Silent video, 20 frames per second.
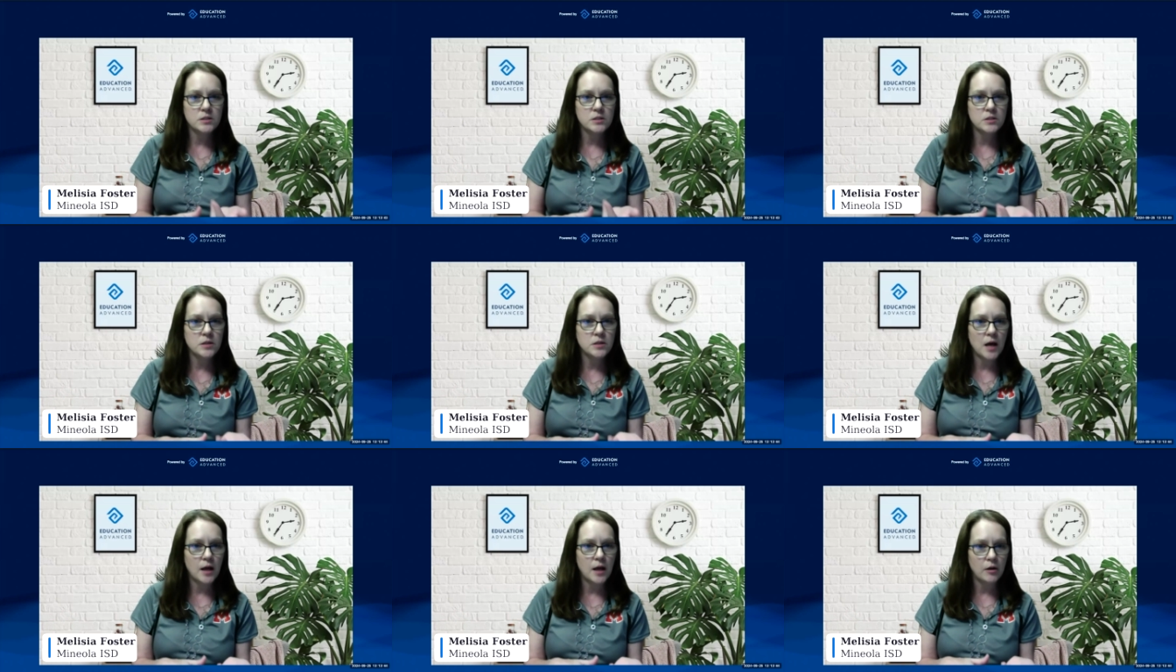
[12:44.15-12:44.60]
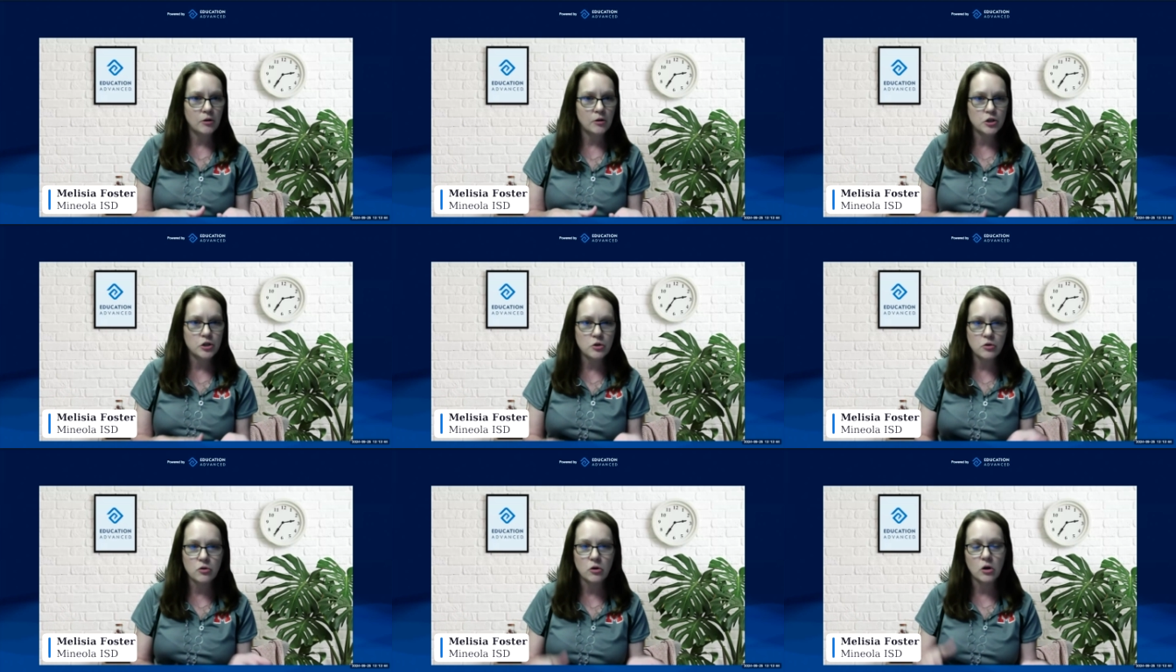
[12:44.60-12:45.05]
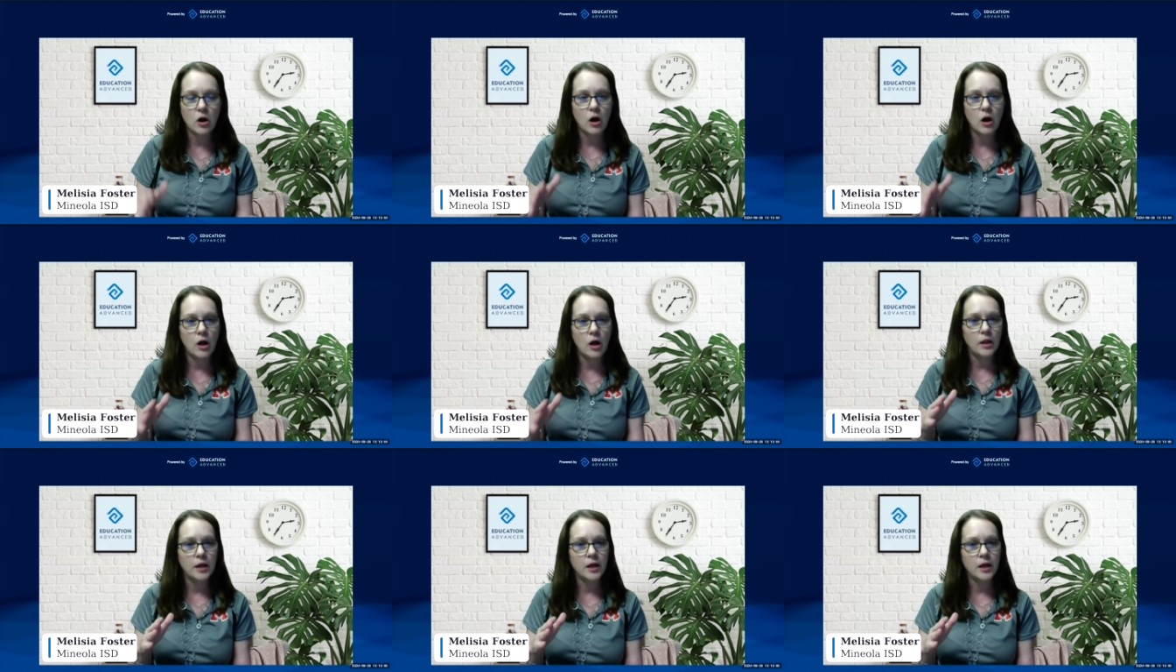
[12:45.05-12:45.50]
Tyler Junior
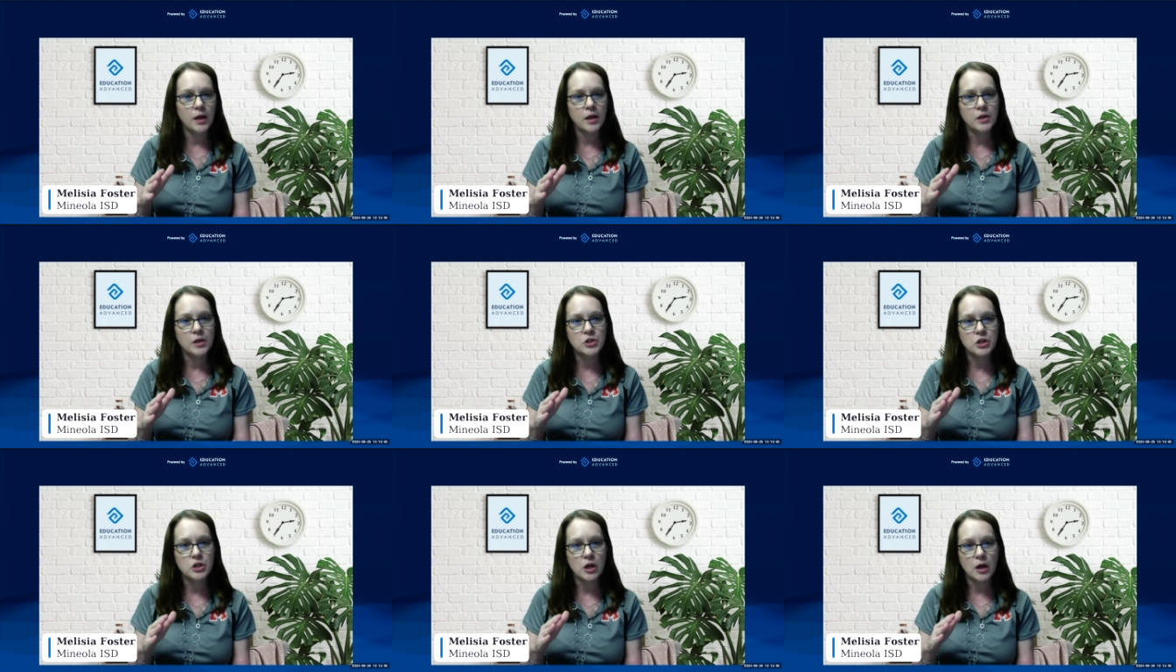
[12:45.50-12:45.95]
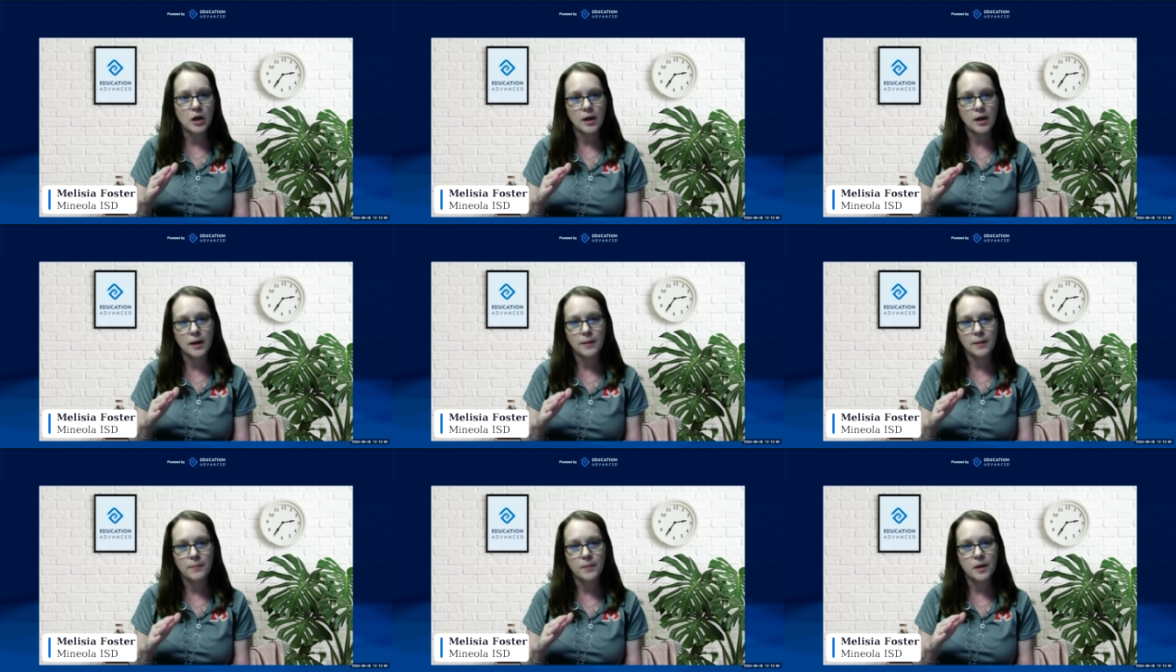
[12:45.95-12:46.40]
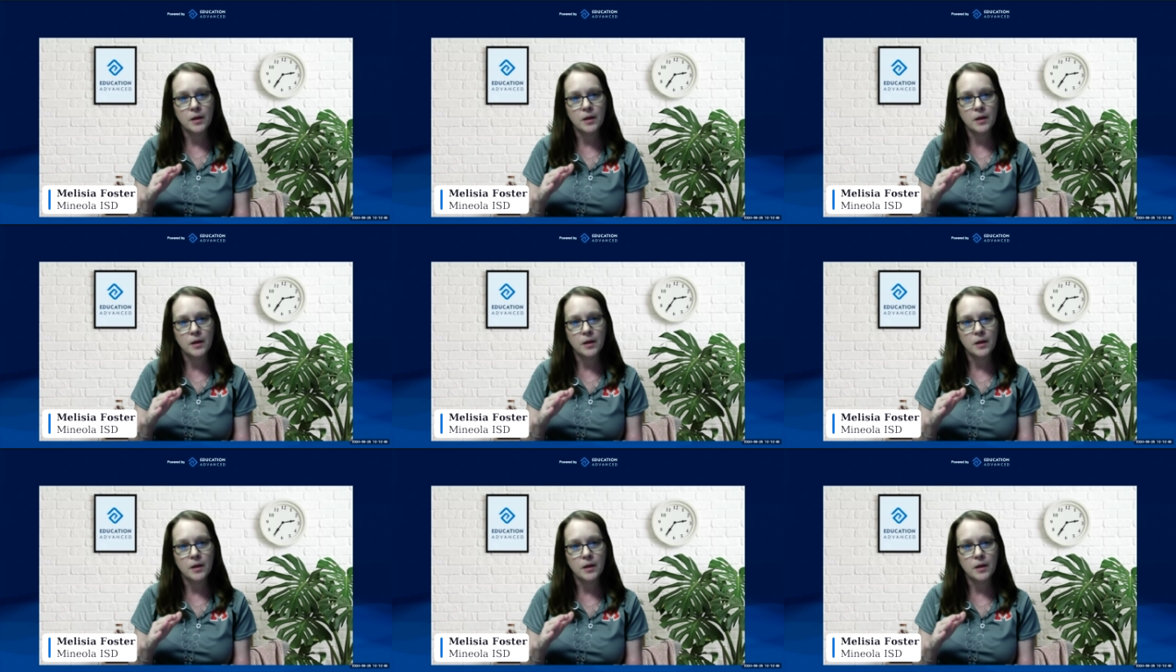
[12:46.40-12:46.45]
College, um,